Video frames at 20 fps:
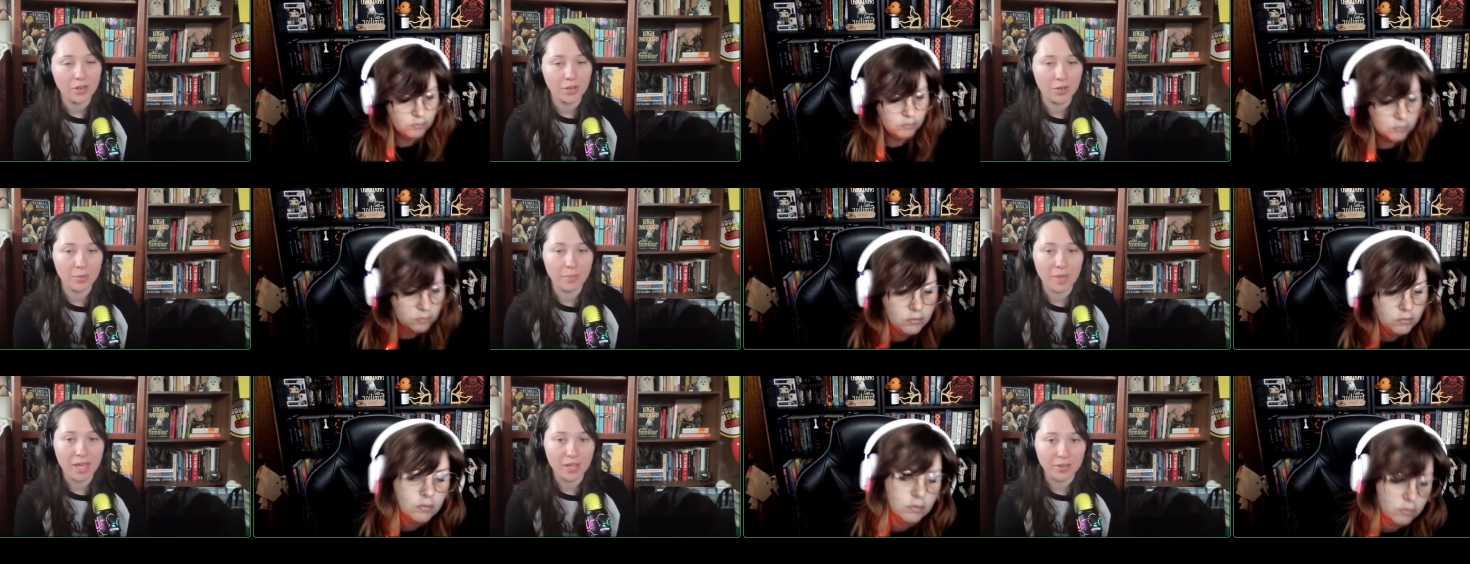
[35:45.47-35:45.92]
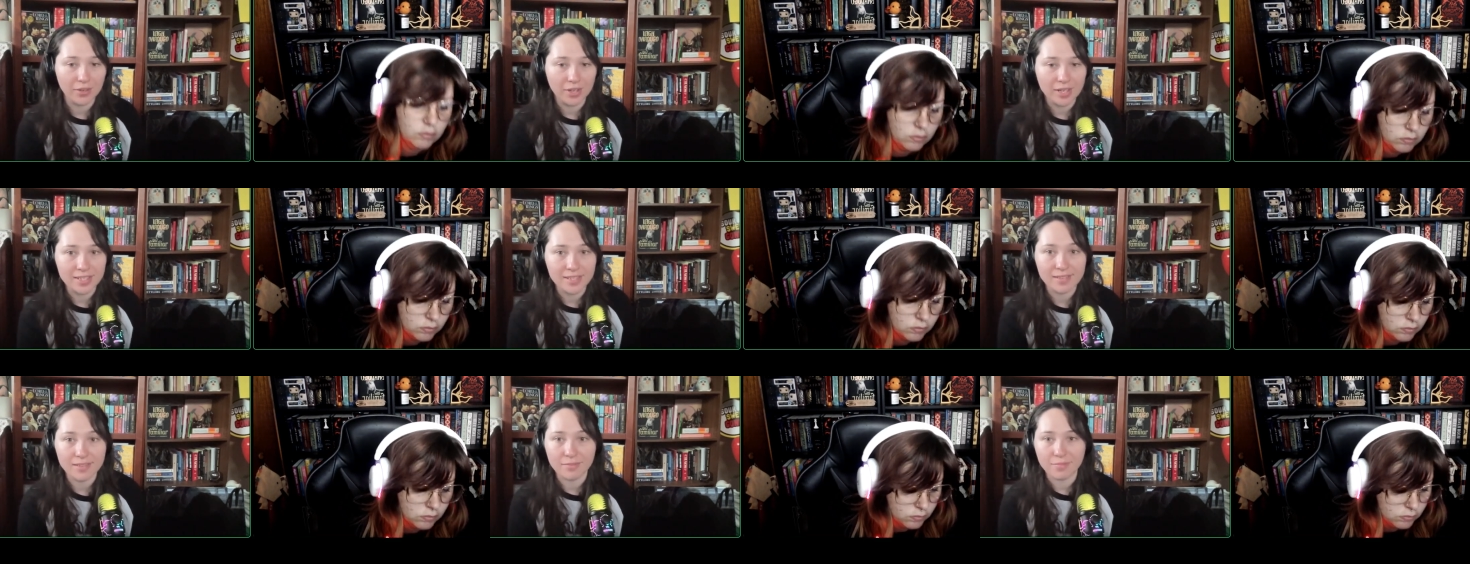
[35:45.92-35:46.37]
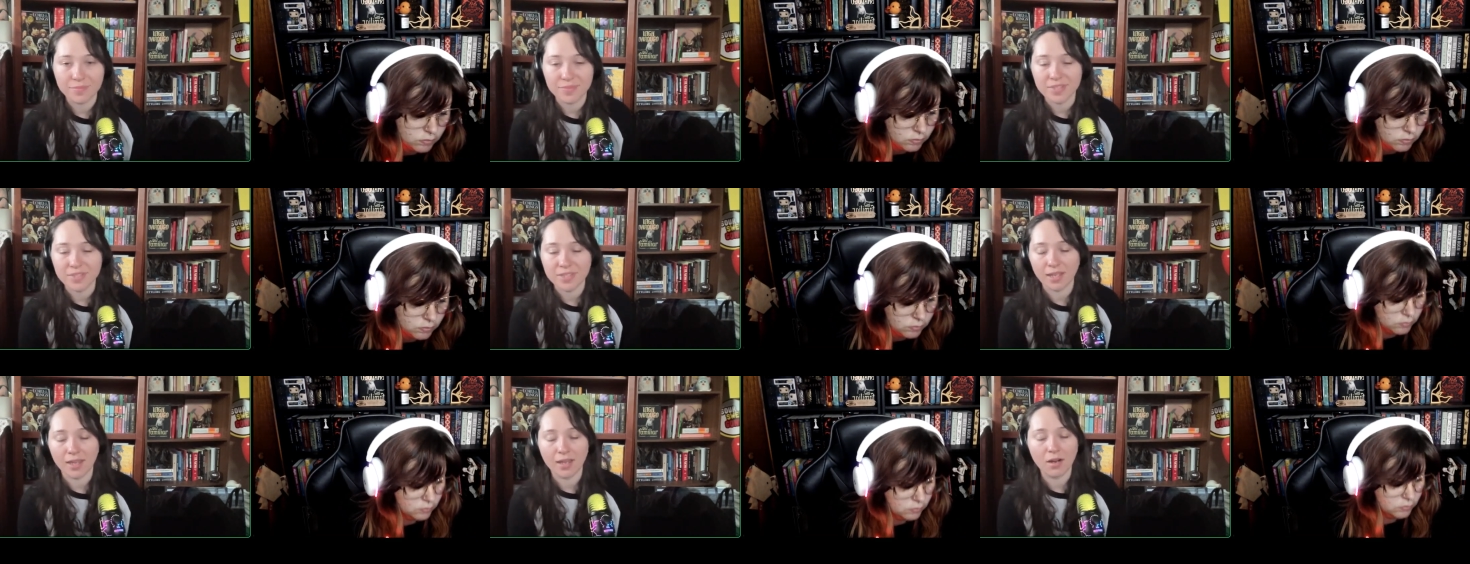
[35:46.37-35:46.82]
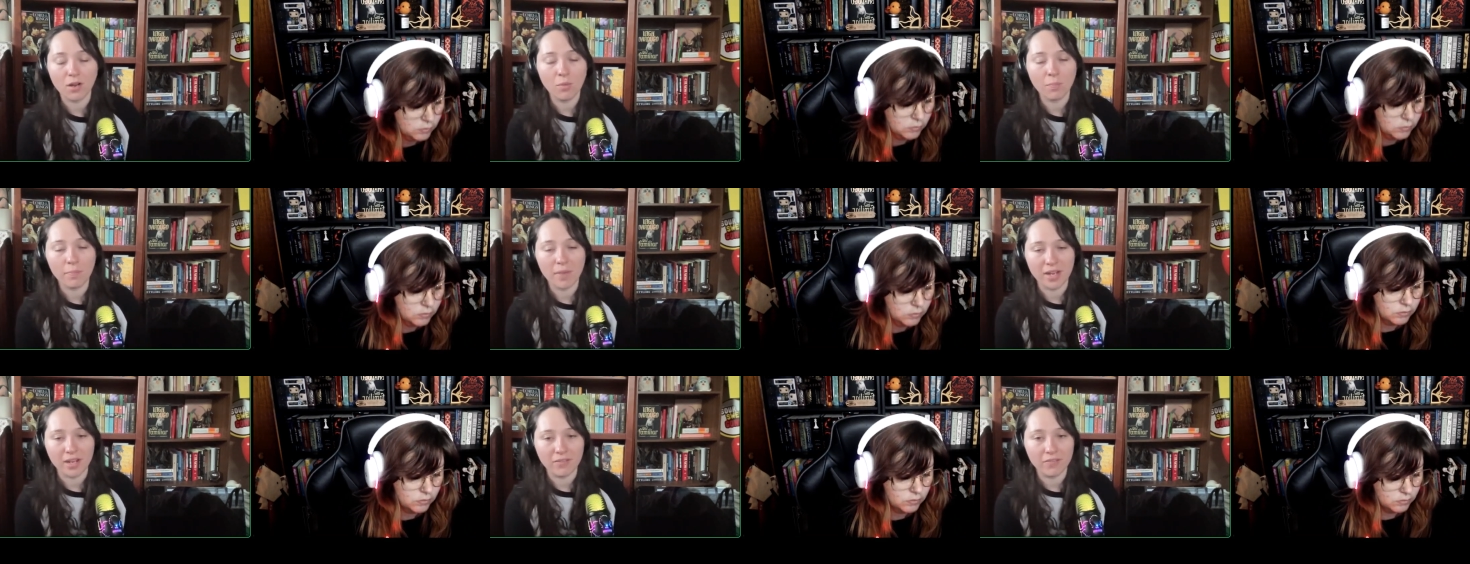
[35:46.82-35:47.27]
Speaker 1: her mannerisms, like it
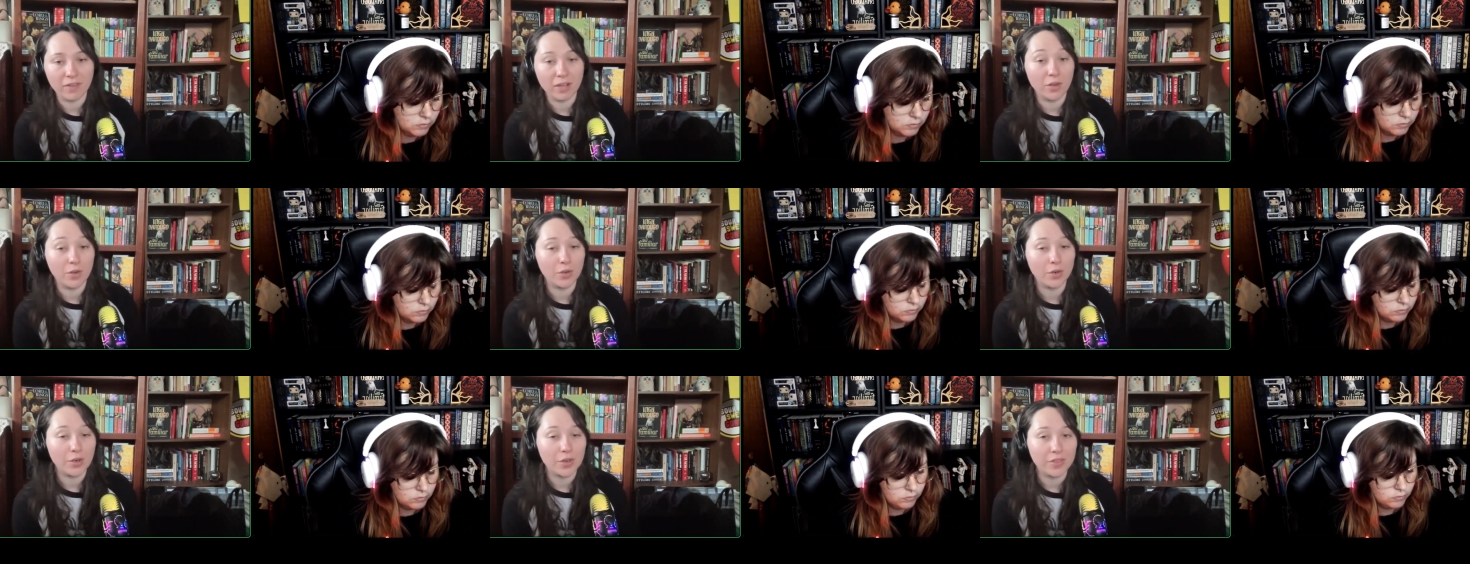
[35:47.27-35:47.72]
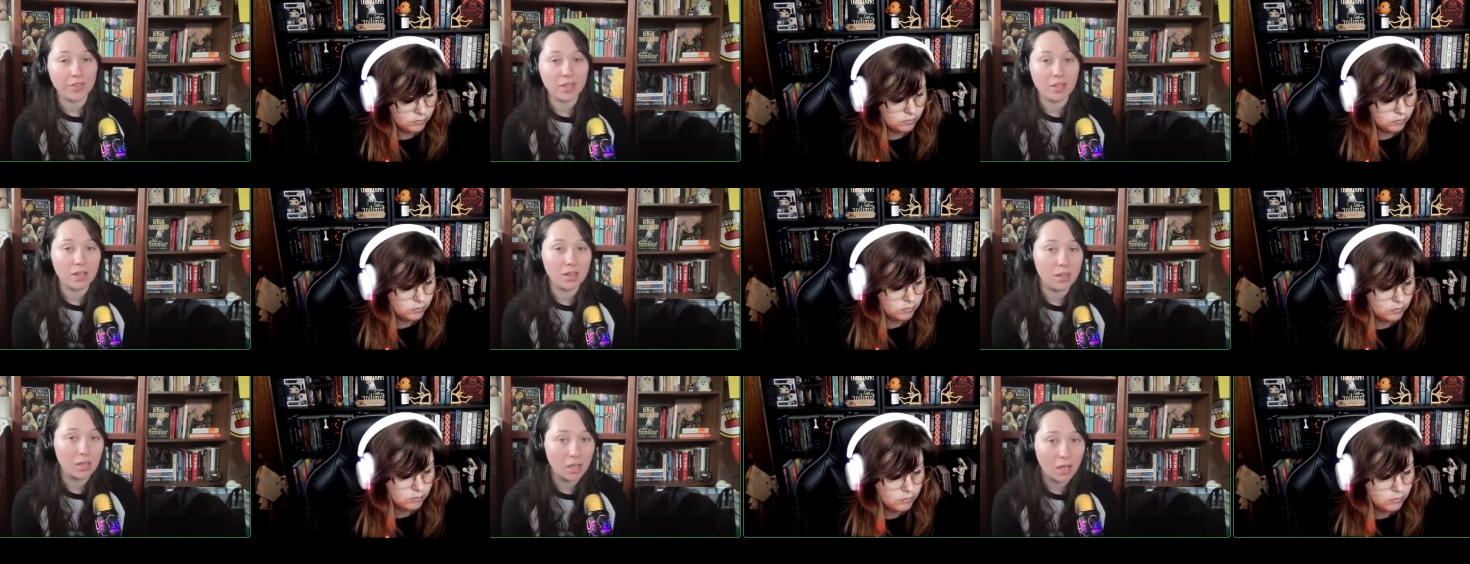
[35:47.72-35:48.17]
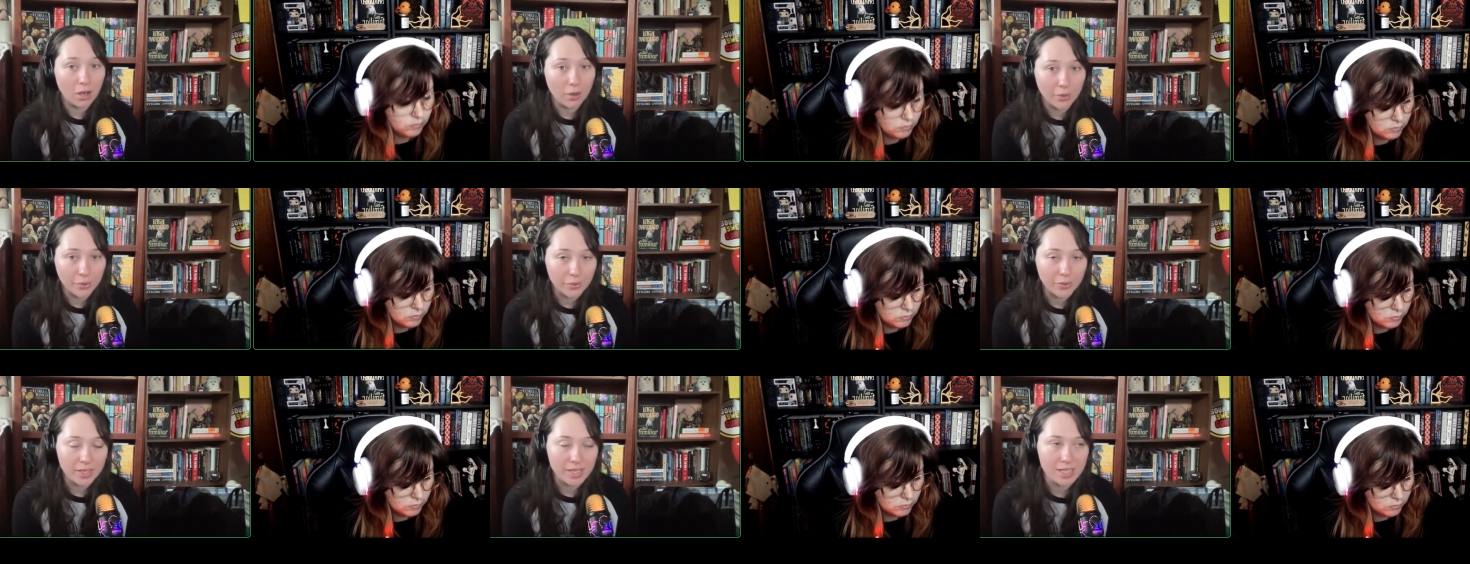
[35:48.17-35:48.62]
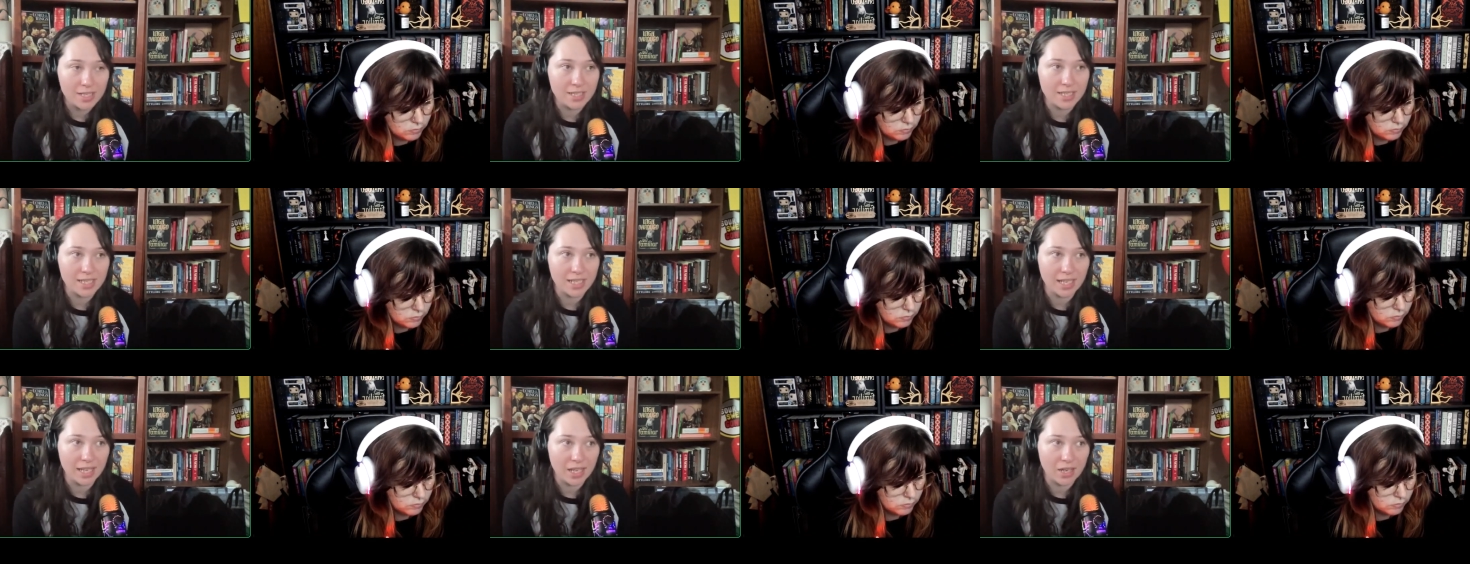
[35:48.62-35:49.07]
all benefited her in the long
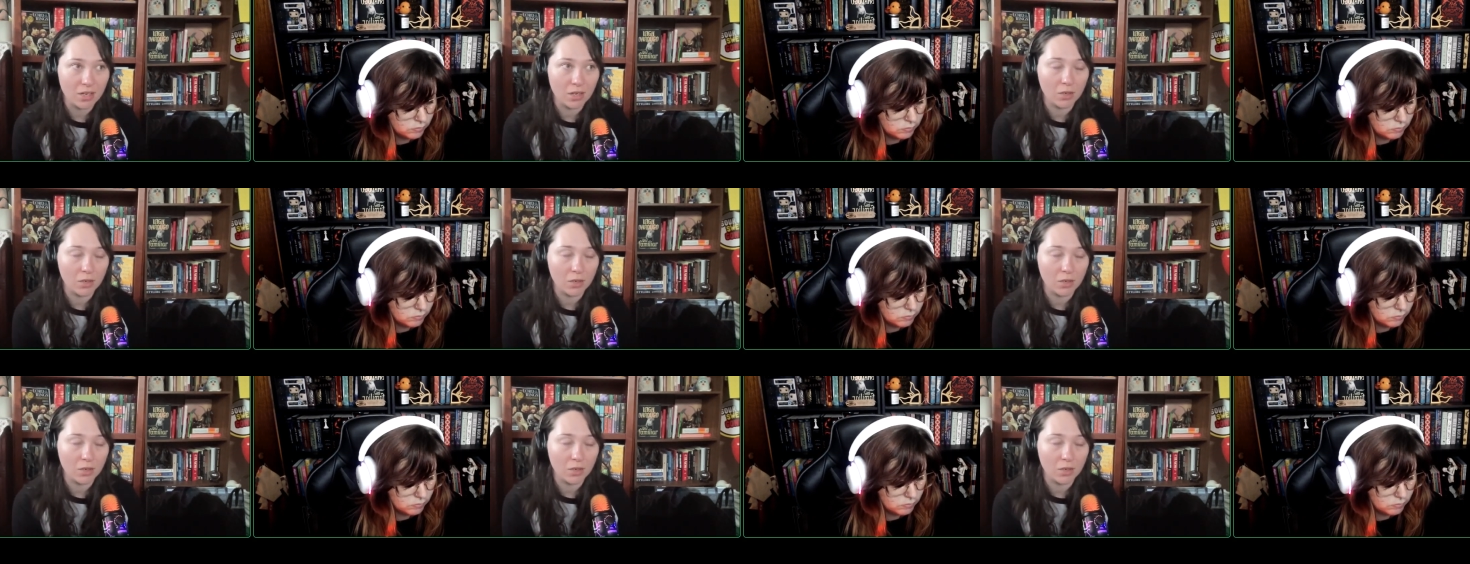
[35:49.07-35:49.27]
run to get